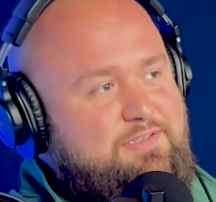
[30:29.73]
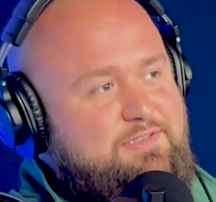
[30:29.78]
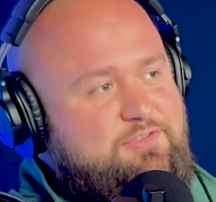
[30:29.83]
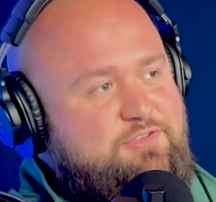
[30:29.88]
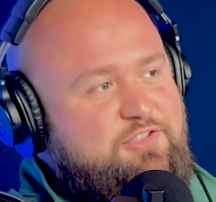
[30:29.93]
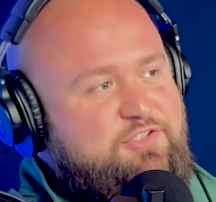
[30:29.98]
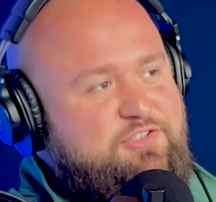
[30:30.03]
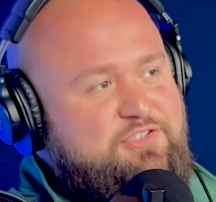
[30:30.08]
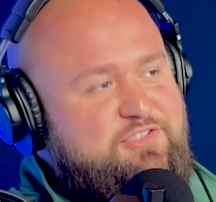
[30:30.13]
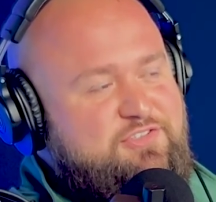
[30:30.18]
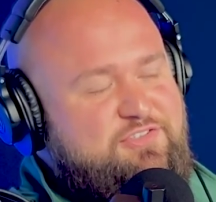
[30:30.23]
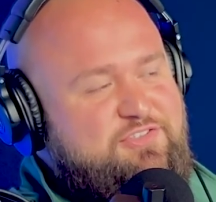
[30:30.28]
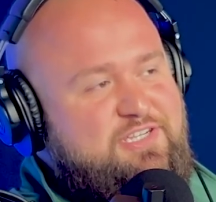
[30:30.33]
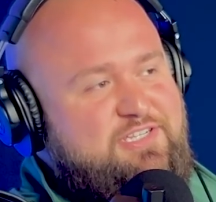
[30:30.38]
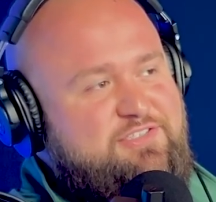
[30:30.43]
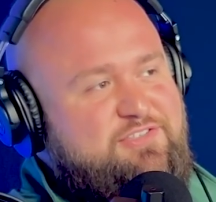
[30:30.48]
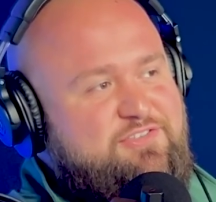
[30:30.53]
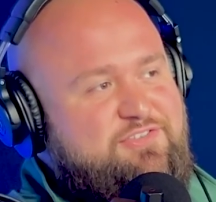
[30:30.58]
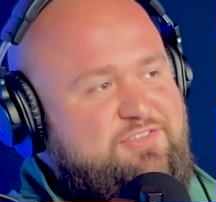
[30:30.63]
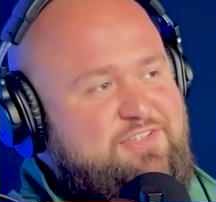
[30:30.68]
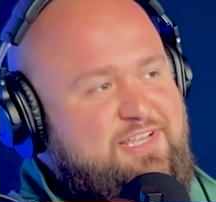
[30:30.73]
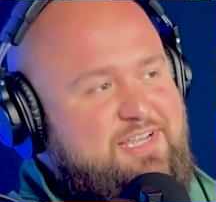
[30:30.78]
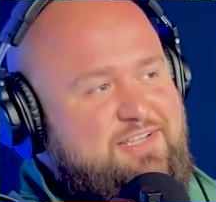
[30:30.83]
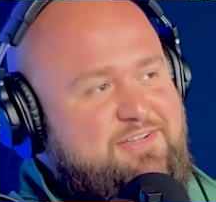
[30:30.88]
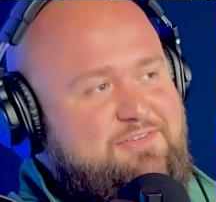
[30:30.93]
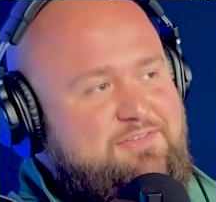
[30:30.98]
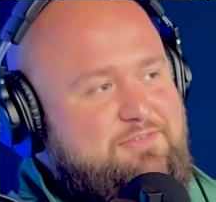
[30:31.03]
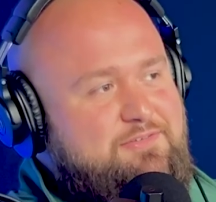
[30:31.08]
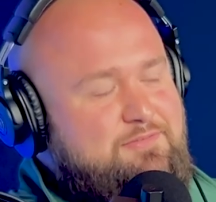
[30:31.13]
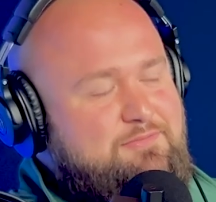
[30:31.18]
Did a concession stand.
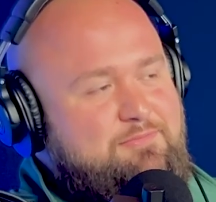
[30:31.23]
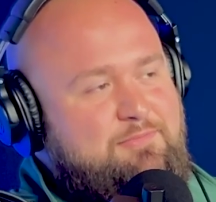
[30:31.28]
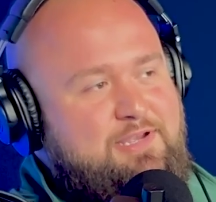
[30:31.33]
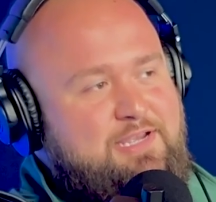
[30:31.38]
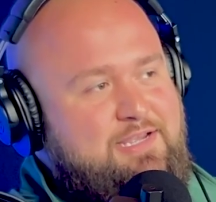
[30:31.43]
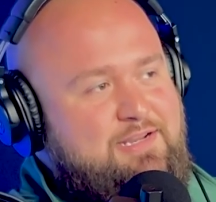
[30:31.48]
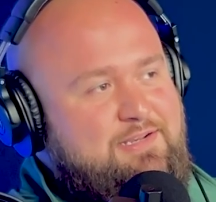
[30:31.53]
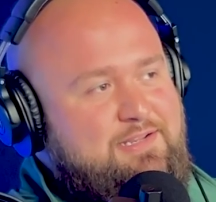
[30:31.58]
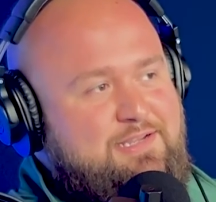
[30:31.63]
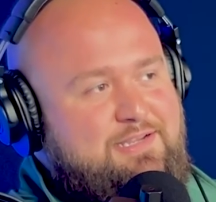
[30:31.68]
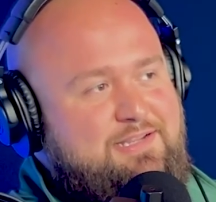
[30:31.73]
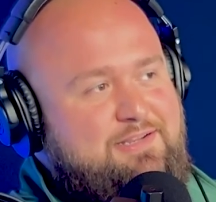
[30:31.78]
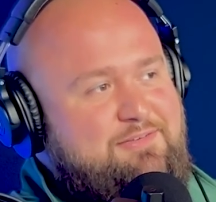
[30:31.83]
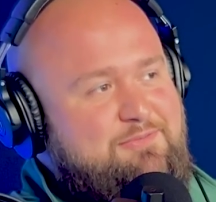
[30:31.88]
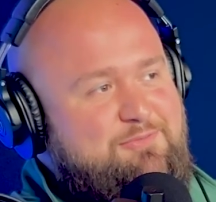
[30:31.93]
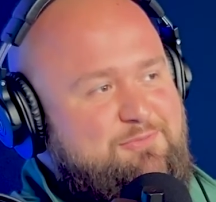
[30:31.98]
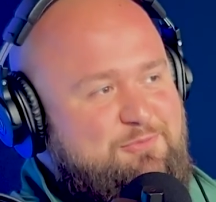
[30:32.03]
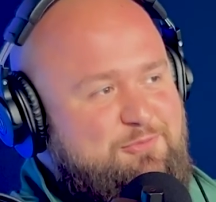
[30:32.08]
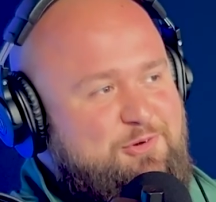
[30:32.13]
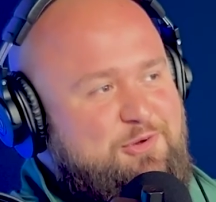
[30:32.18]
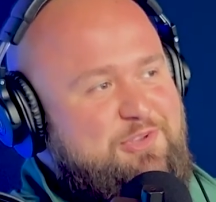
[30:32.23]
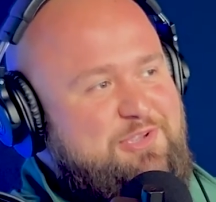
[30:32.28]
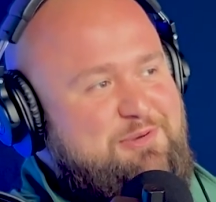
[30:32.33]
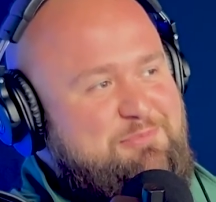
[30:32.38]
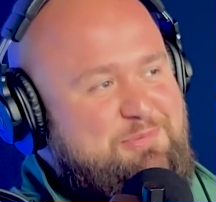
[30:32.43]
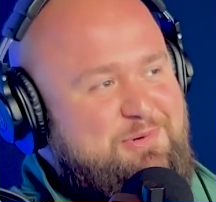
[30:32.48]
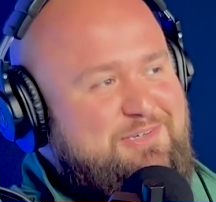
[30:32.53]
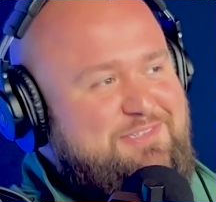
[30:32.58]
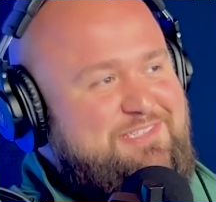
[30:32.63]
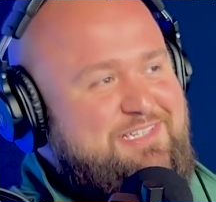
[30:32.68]
Man, I really
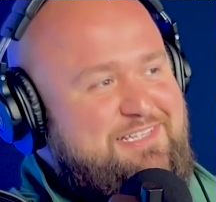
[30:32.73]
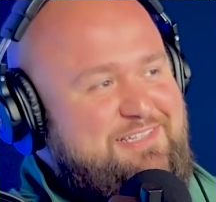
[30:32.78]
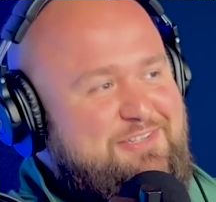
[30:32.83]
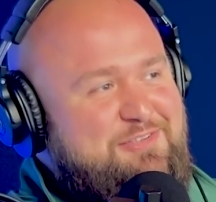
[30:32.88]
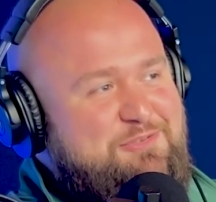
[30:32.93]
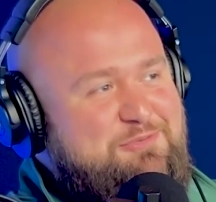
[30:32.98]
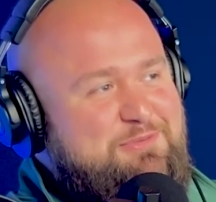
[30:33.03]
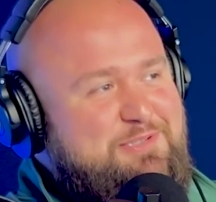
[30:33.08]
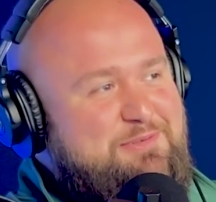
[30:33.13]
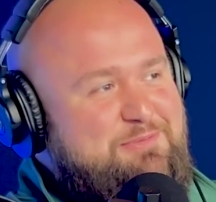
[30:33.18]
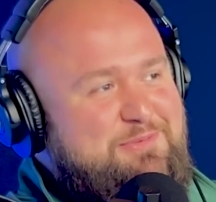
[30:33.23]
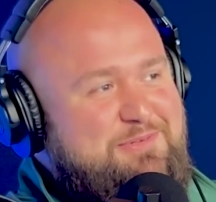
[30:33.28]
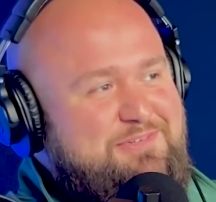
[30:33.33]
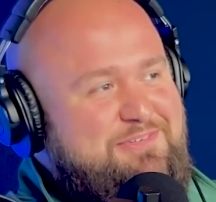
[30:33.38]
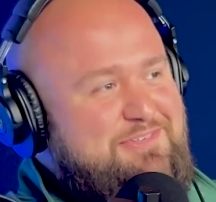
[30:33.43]
appreciate those people.